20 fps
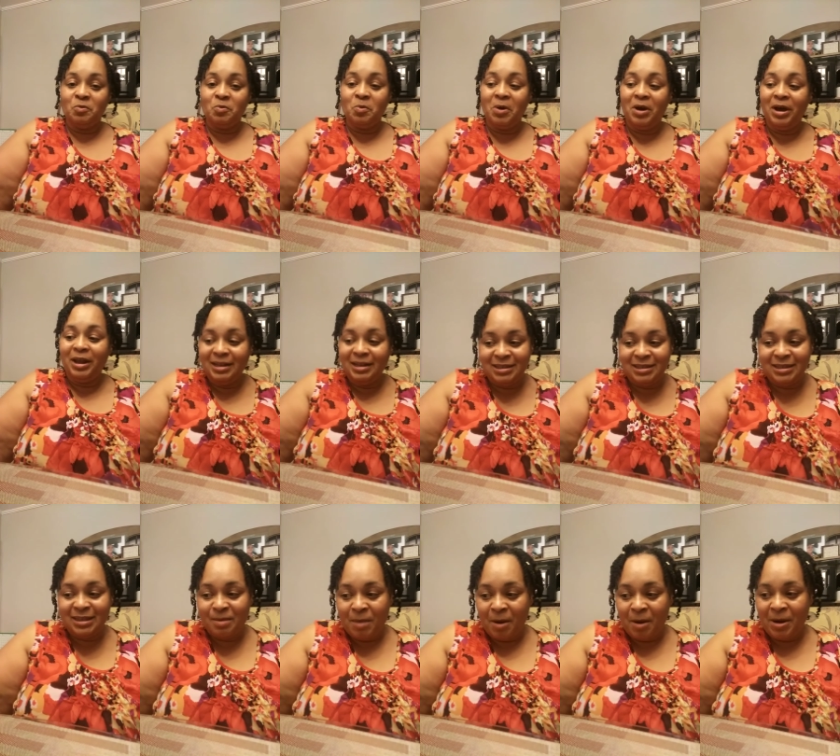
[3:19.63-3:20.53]
wanted
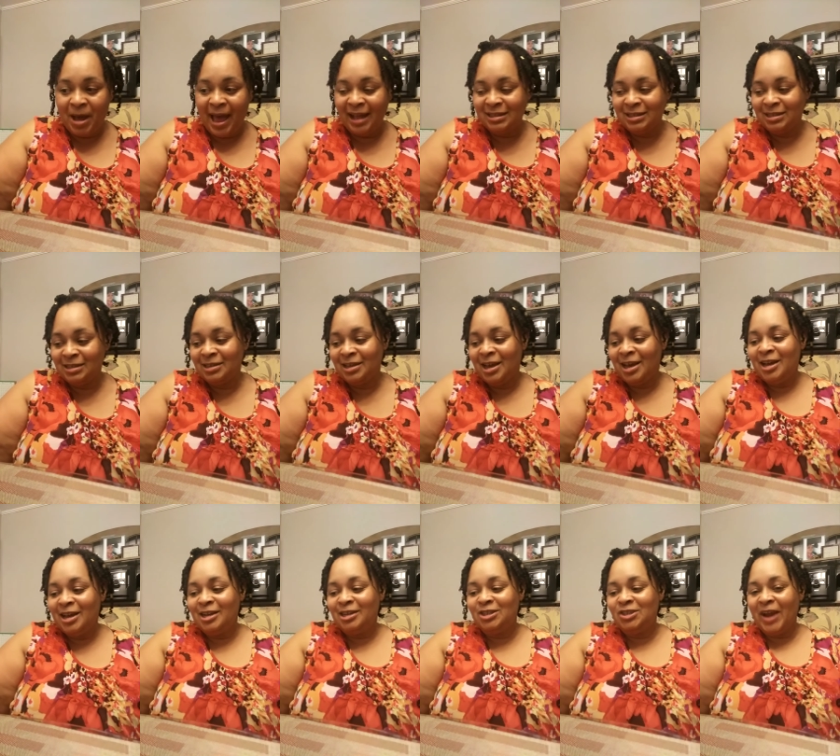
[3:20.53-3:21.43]
some, I would have to
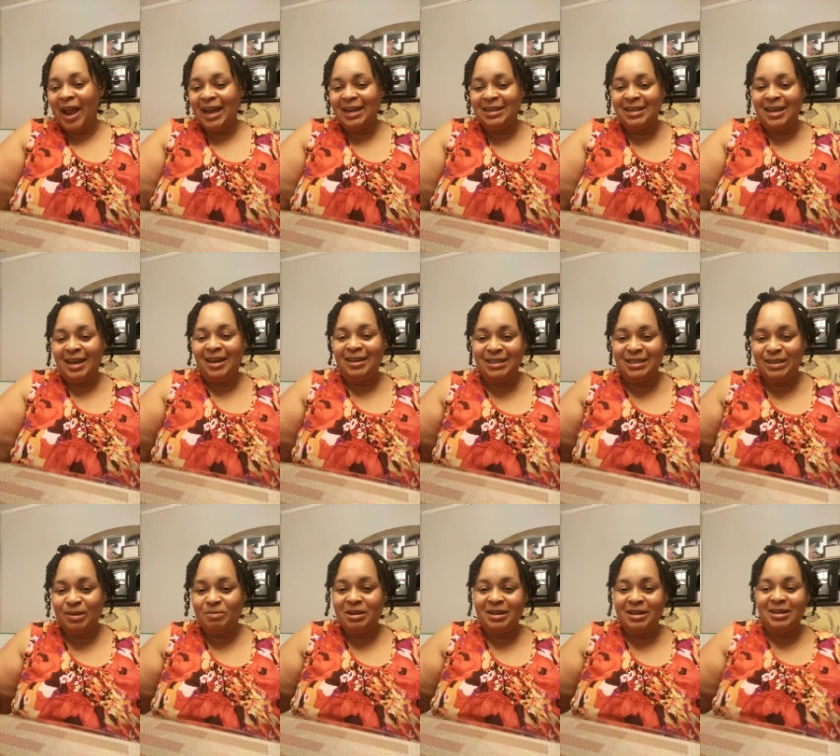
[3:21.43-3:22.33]
track down
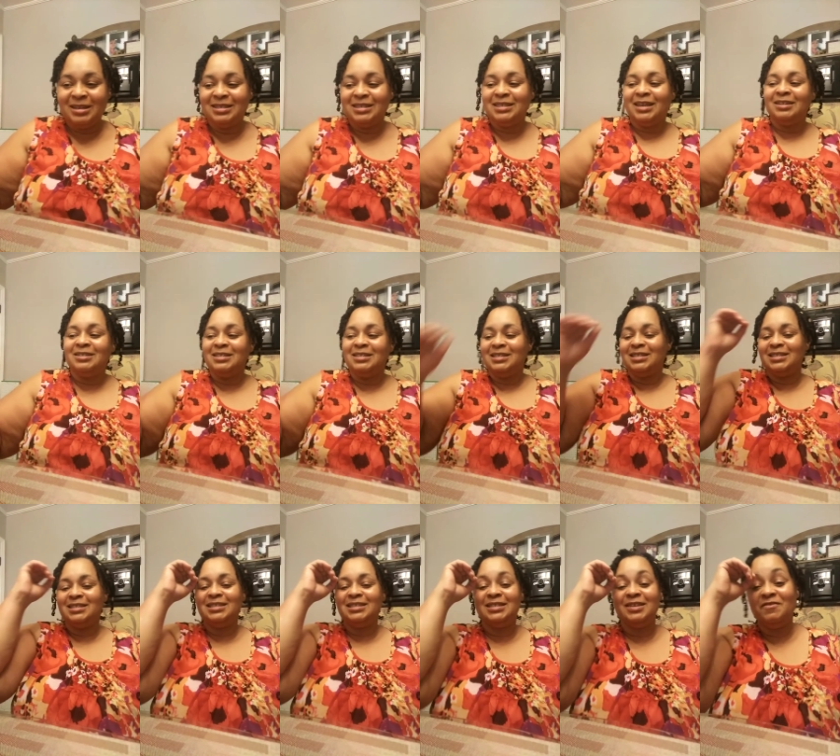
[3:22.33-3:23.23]
some of the consultants
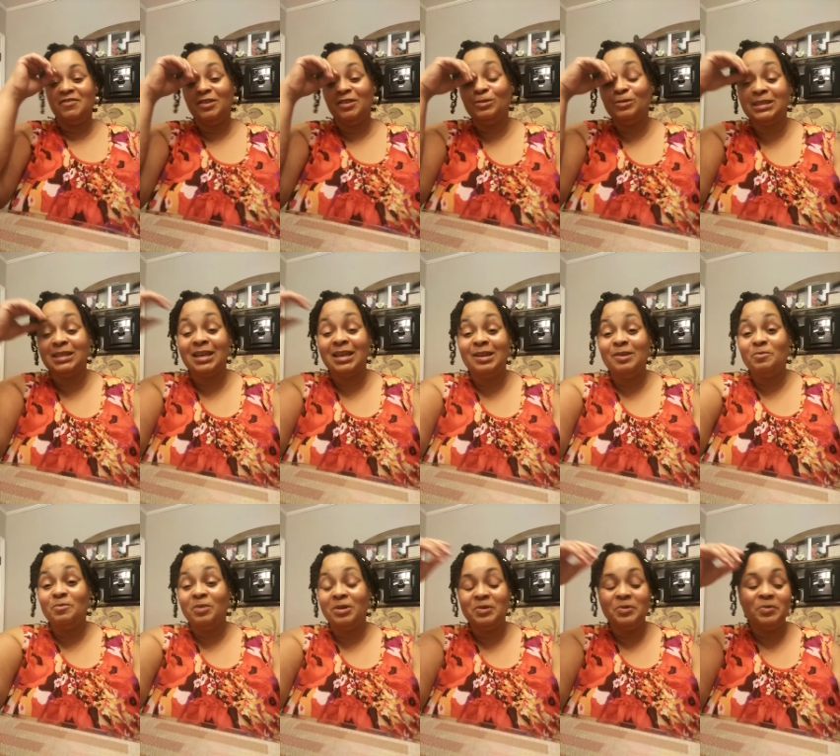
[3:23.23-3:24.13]
and see if there was
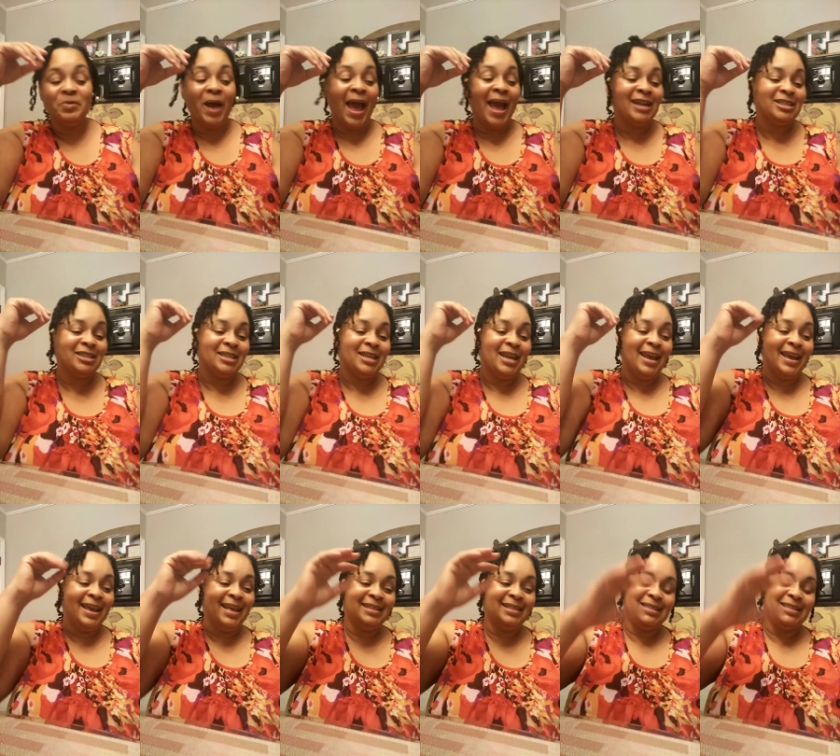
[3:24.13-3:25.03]
anyone who
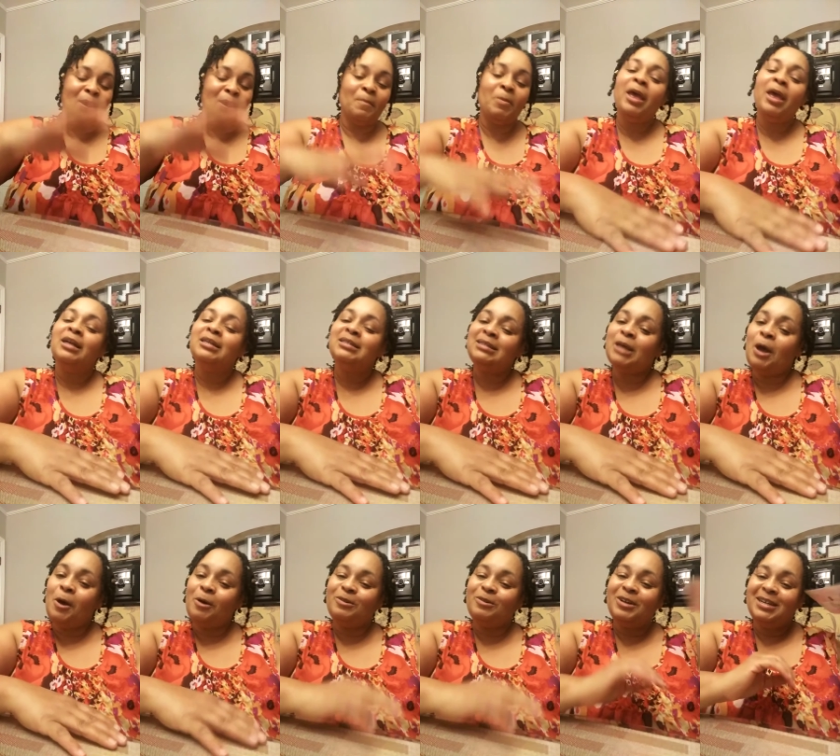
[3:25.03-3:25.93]
actually had some.
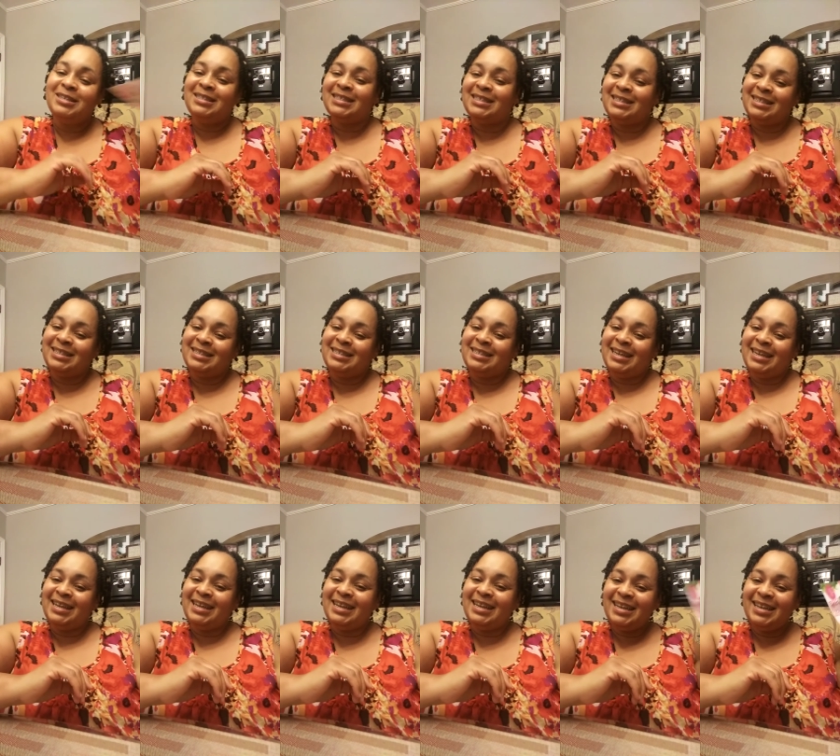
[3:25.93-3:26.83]
So, da da da
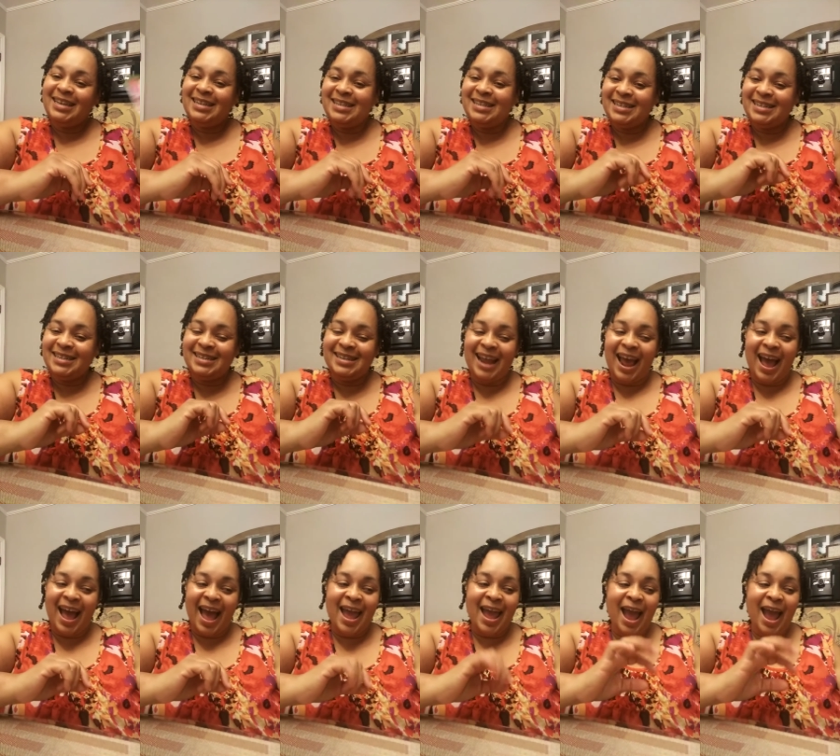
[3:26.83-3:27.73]
da.
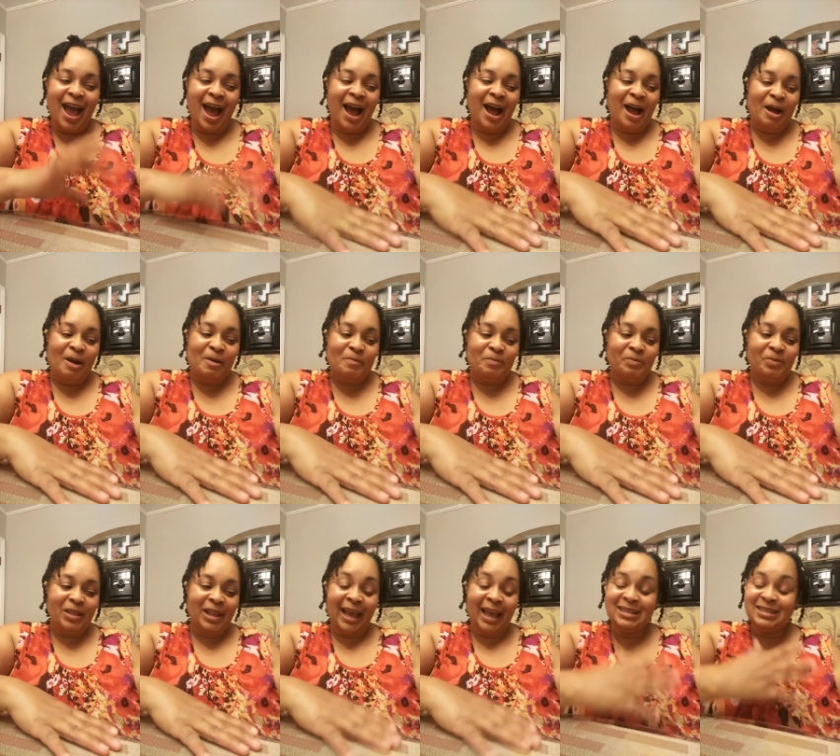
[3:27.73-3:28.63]

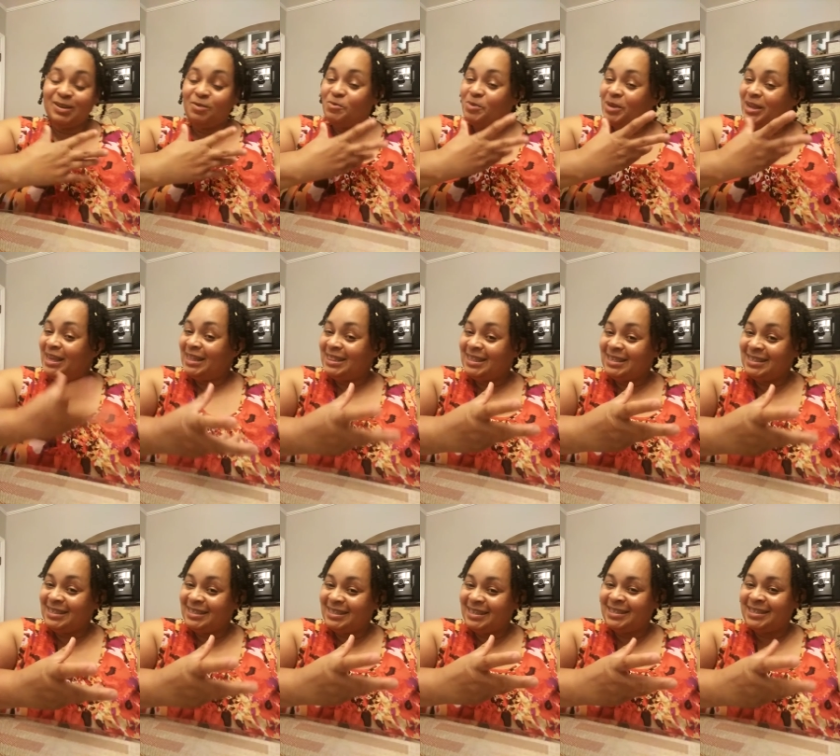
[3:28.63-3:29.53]
Um, like I said, we get the
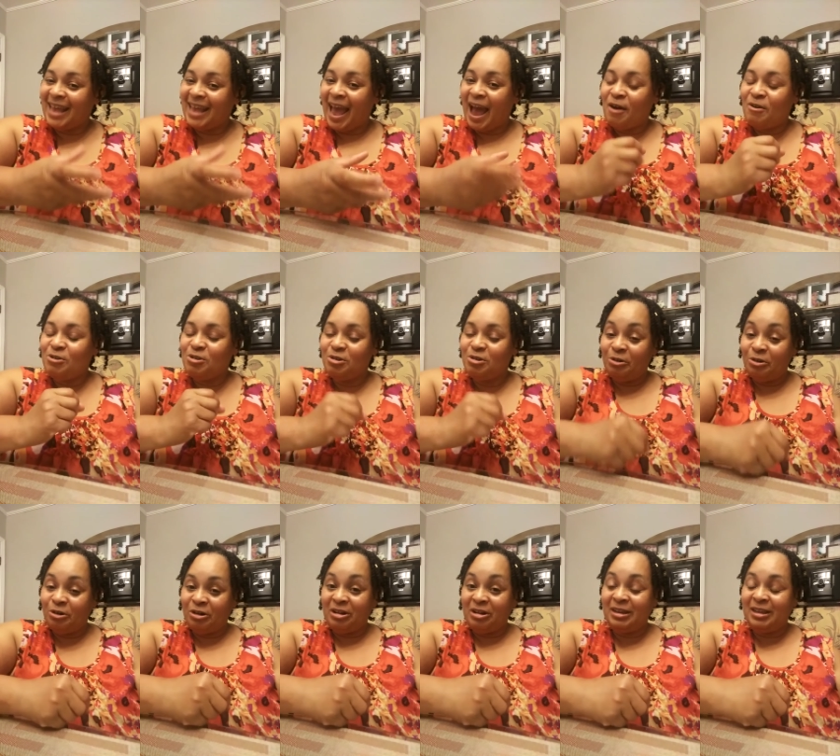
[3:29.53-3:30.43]
scents out
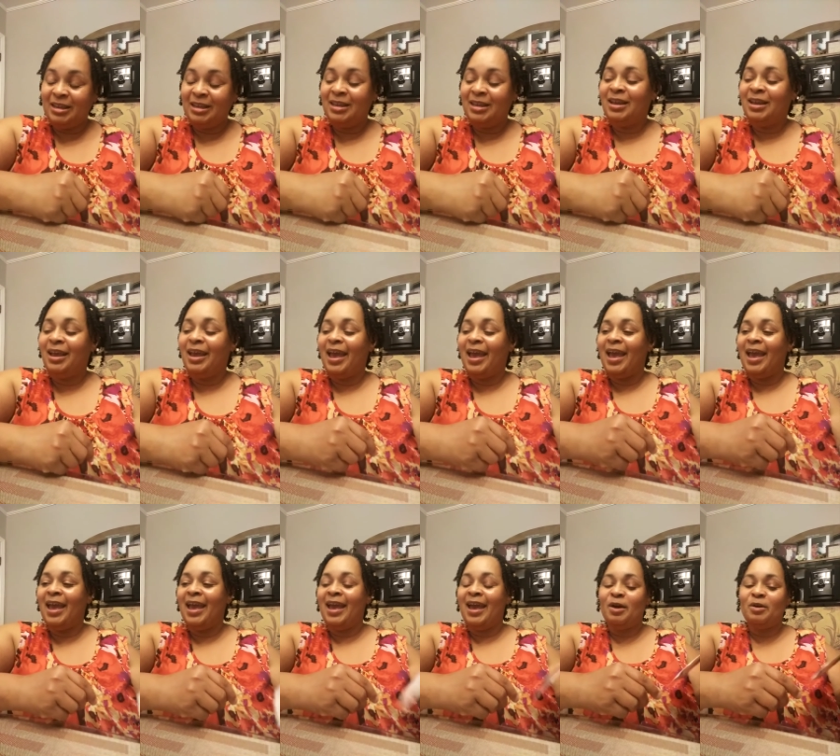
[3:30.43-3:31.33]
early
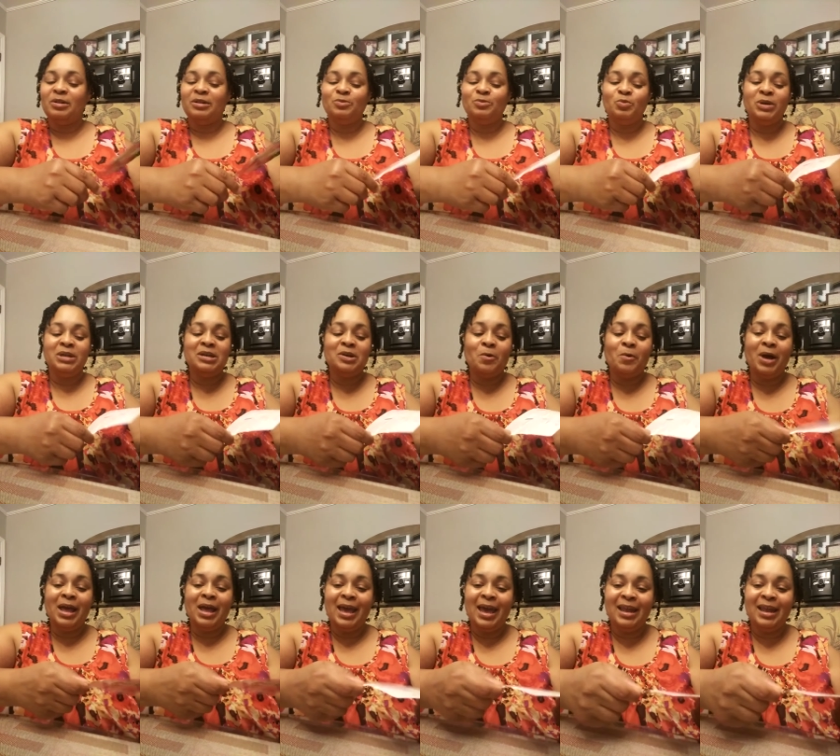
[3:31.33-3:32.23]
and we know
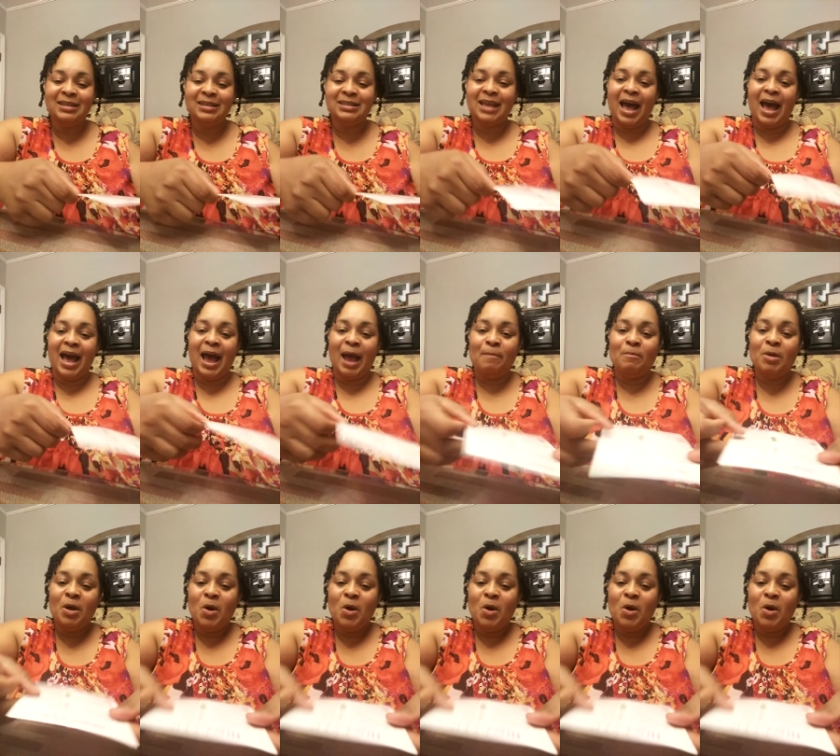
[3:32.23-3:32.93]
ahead of time